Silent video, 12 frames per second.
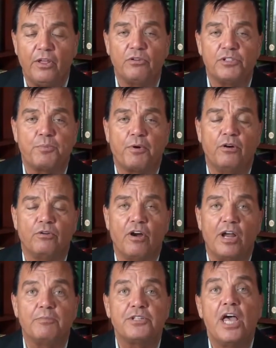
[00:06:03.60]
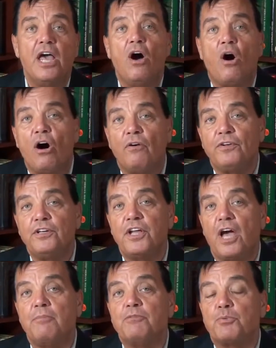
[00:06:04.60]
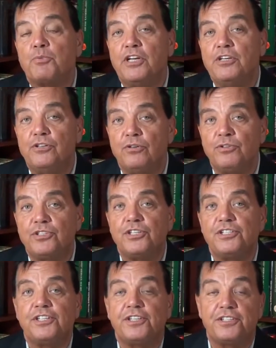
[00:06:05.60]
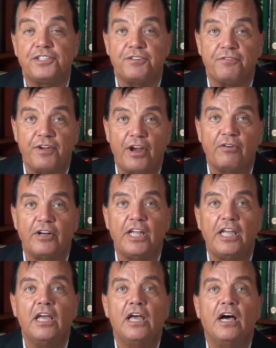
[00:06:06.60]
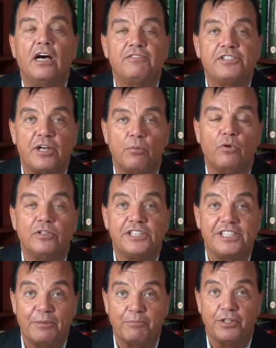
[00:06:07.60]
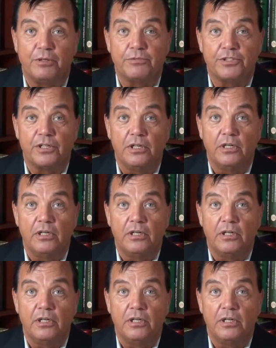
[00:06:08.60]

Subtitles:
those programs oftentimes reduces the severity of someone's symptoms,